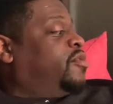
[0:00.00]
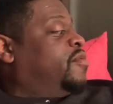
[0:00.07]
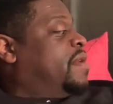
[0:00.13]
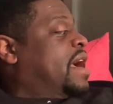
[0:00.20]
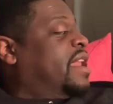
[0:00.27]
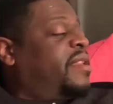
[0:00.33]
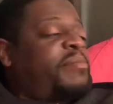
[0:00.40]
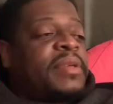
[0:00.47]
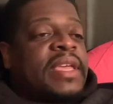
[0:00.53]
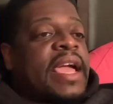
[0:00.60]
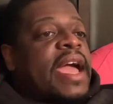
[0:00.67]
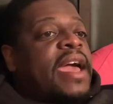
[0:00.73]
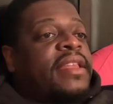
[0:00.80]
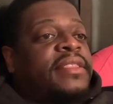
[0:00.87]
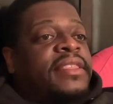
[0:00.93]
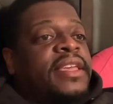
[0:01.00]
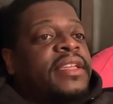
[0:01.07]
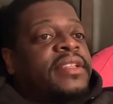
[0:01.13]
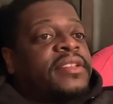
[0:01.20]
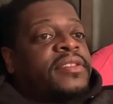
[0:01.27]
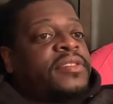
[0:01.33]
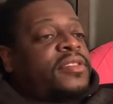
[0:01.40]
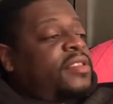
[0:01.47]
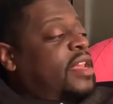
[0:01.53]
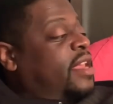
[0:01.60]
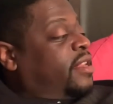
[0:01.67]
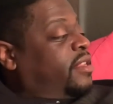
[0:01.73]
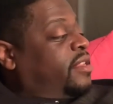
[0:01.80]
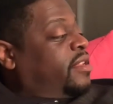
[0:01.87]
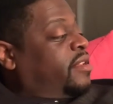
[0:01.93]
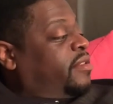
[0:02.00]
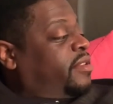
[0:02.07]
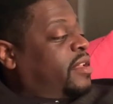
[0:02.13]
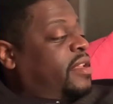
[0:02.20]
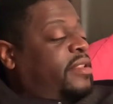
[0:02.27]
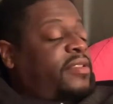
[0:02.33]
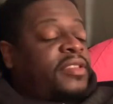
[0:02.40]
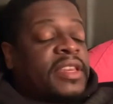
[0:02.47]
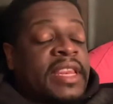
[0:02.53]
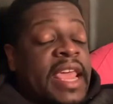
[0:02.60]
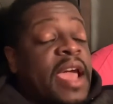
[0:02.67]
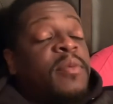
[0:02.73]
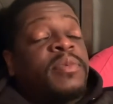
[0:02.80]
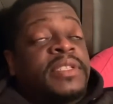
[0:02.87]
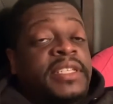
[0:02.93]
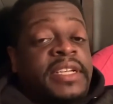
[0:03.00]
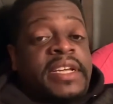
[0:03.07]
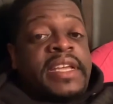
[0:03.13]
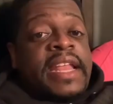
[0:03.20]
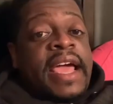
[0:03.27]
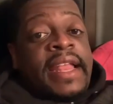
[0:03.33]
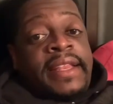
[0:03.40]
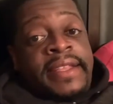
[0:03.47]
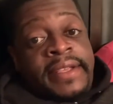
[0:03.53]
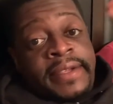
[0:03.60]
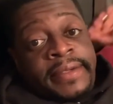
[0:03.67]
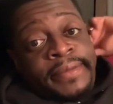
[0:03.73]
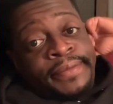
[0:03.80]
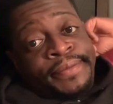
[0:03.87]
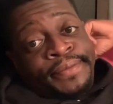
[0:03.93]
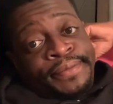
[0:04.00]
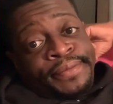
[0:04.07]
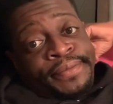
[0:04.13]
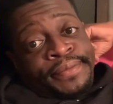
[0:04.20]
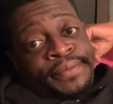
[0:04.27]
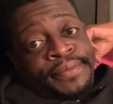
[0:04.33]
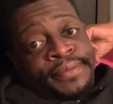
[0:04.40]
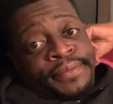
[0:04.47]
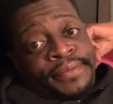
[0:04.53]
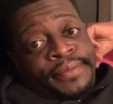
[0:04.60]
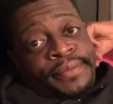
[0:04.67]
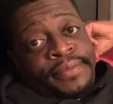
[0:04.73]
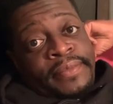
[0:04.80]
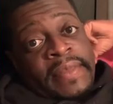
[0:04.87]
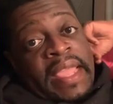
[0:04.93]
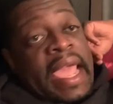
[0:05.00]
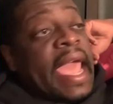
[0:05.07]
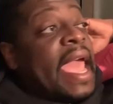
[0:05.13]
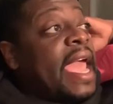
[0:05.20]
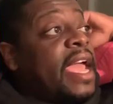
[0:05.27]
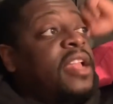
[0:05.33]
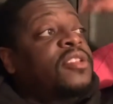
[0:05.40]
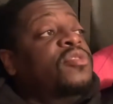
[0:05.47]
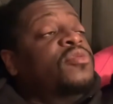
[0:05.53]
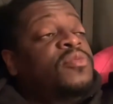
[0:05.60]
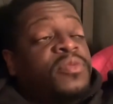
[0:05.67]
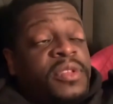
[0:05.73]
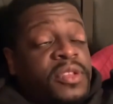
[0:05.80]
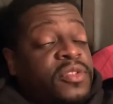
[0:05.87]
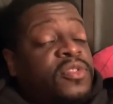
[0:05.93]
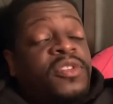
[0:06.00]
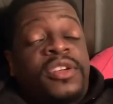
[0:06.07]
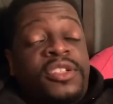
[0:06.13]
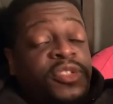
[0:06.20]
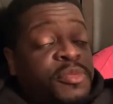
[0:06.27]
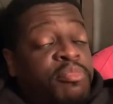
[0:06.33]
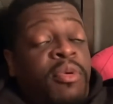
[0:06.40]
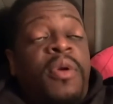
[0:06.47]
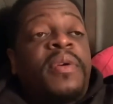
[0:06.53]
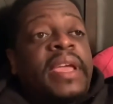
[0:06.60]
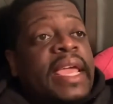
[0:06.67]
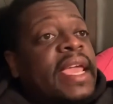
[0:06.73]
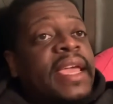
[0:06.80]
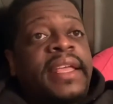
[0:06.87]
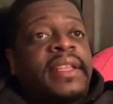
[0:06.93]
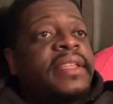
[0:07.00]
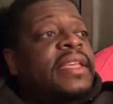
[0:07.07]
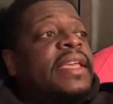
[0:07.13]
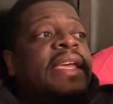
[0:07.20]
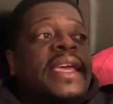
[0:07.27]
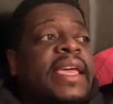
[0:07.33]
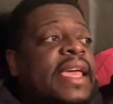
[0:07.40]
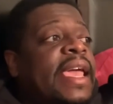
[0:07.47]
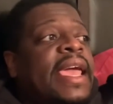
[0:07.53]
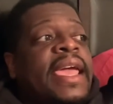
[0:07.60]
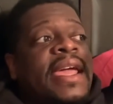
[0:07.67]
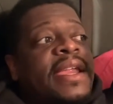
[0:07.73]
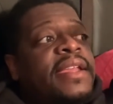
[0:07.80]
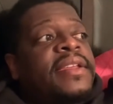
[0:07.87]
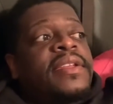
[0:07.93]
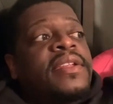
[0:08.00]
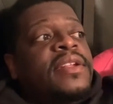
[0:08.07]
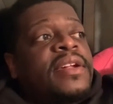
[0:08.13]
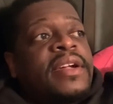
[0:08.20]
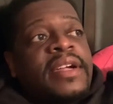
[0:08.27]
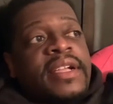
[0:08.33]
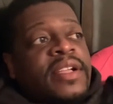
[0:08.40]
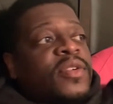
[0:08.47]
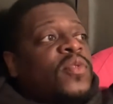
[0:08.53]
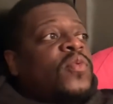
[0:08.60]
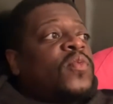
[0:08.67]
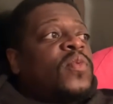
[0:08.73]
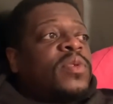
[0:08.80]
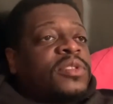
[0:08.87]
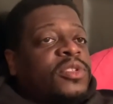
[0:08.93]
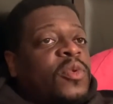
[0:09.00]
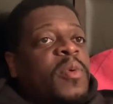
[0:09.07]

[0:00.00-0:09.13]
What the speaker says: got to be high to think that was a good idea. And you, because you broke in, and so